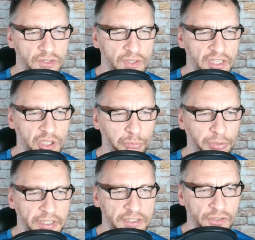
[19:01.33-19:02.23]
you can
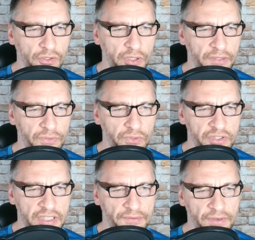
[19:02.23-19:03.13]
complete. So if you
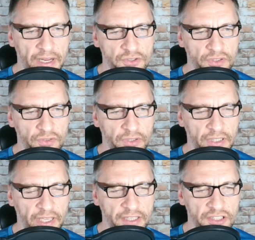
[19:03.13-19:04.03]
discover 100 unique
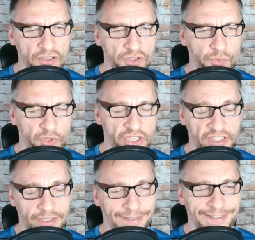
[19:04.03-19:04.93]
hexagons, which I
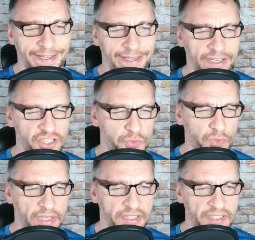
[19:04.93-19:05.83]
did today, I just
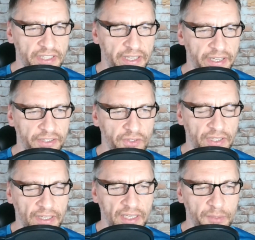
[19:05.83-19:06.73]
realized you
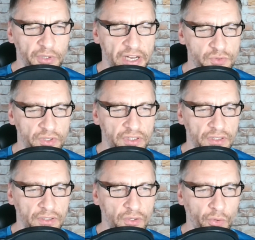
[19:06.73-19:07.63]
can claim your 100
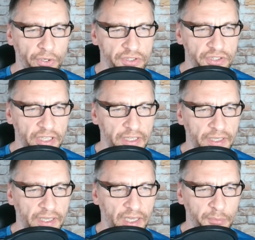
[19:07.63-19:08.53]
coins,
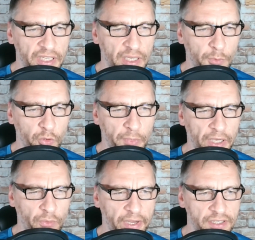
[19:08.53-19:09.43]
and I'm on my
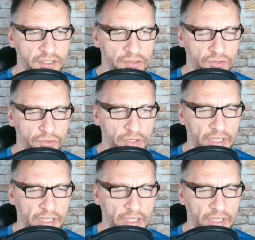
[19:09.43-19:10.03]
way to